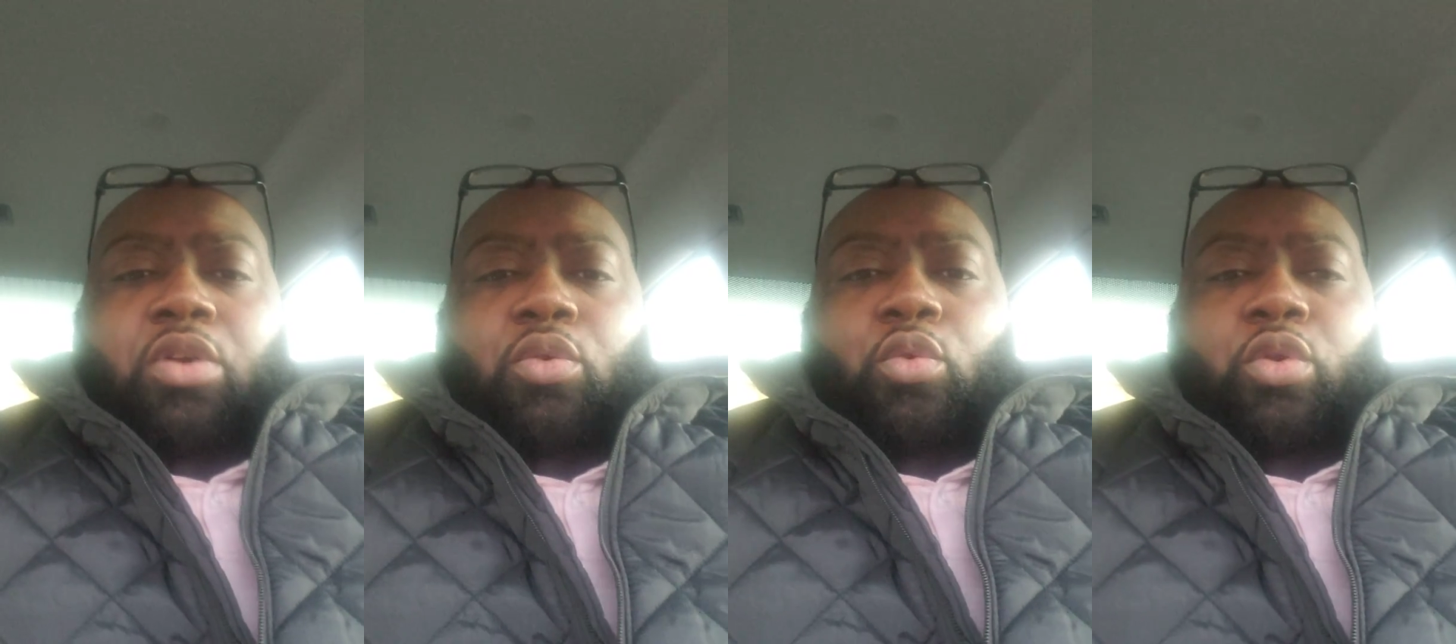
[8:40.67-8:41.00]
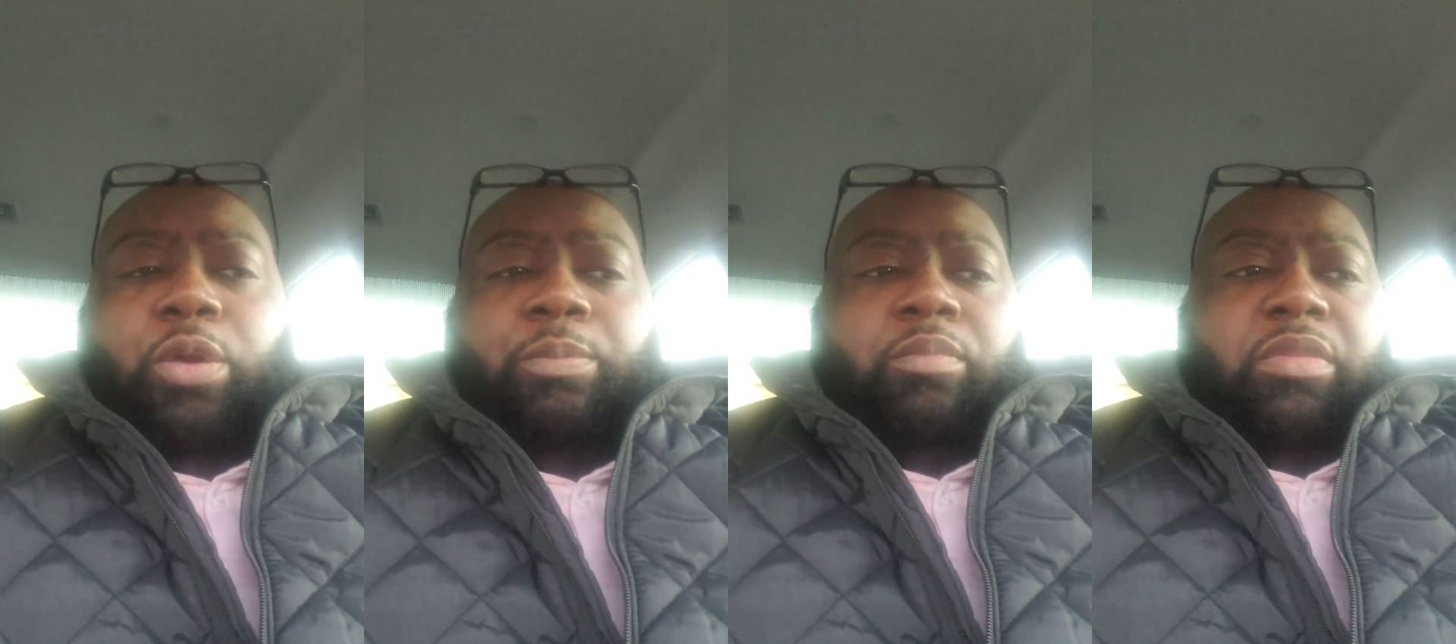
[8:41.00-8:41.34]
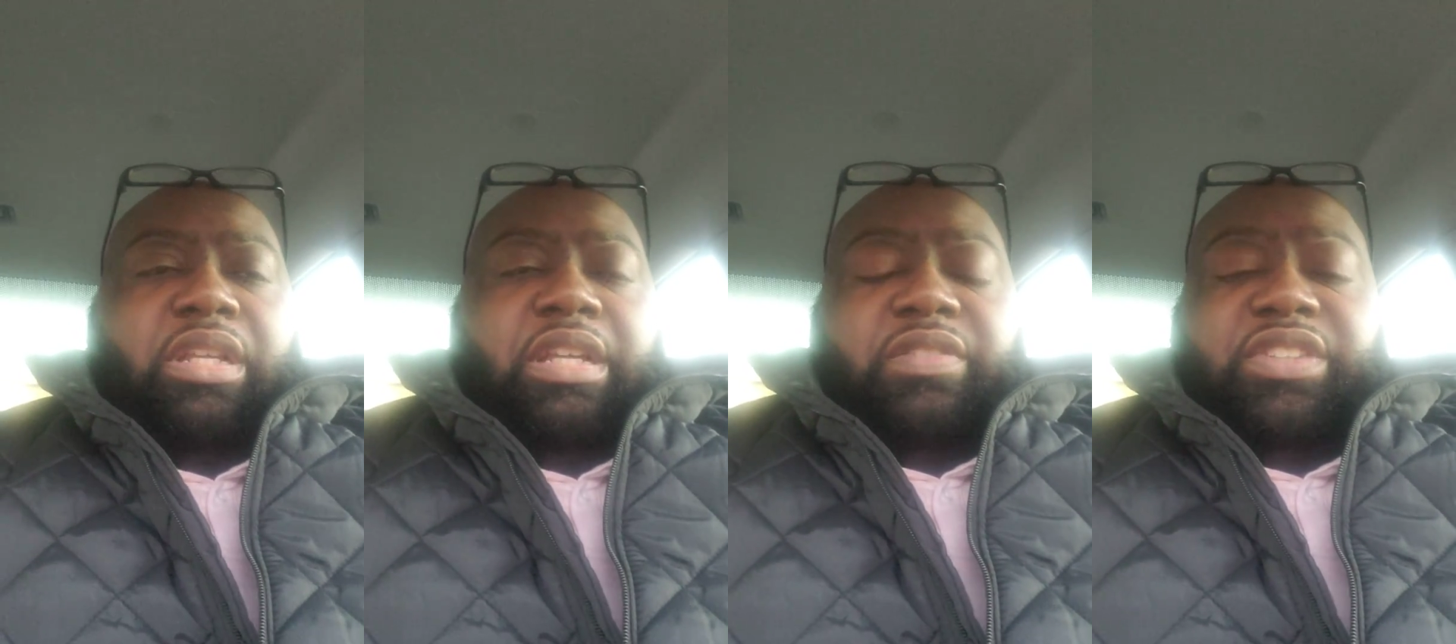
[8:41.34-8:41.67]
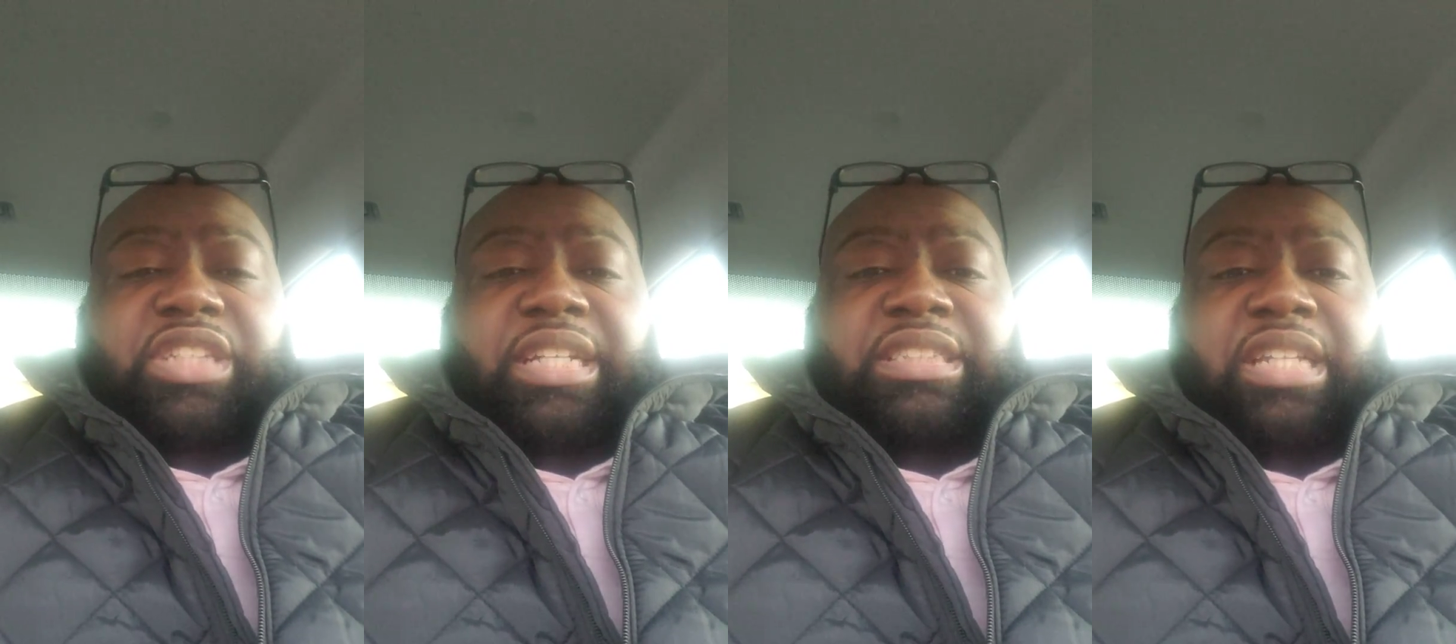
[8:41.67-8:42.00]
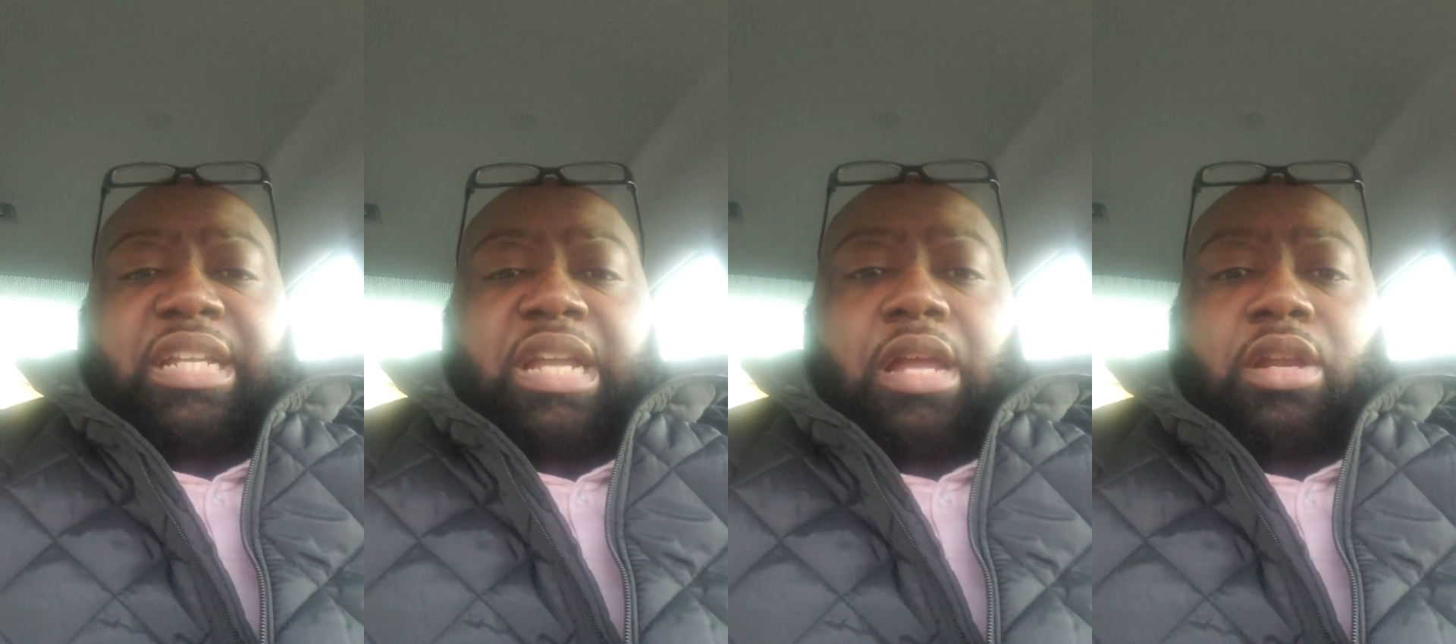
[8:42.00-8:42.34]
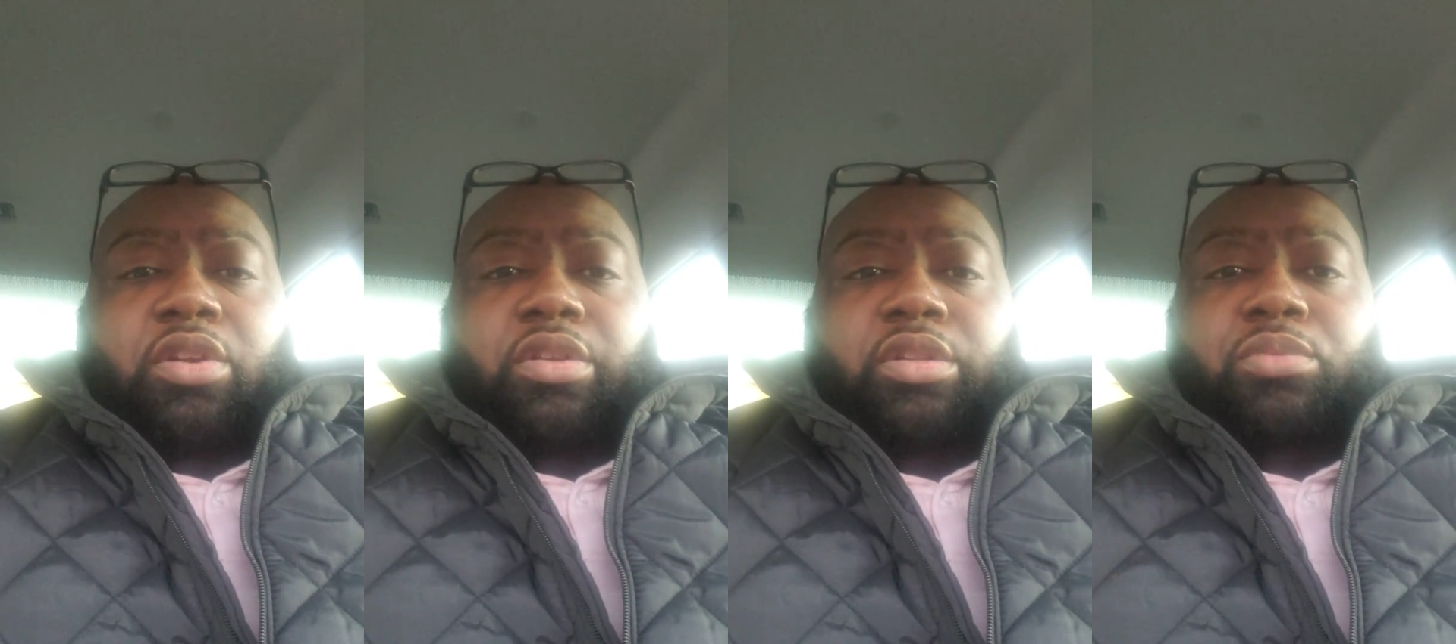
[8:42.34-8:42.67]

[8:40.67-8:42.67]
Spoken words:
Or if JJ got hurt,